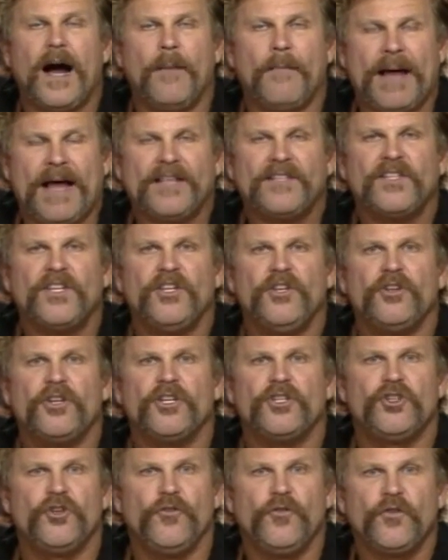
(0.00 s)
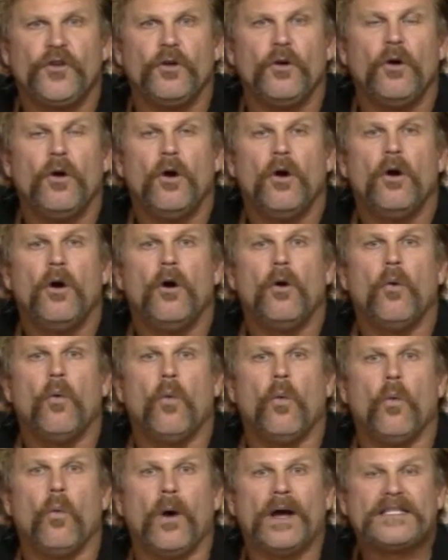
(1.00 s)
I'm asking you because you believe the same
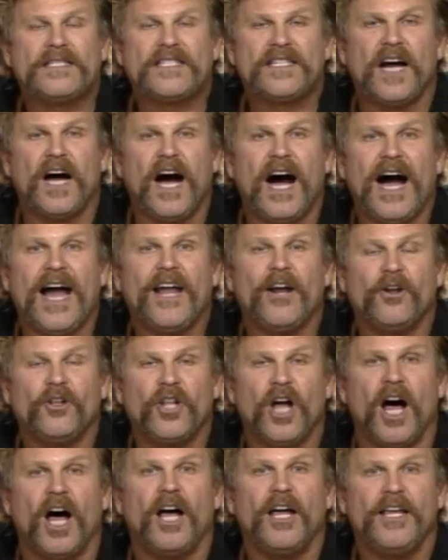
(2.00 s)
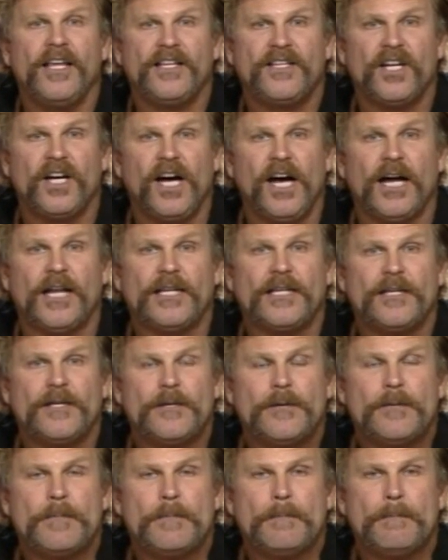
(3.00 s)
thing. what's the higher law he taught?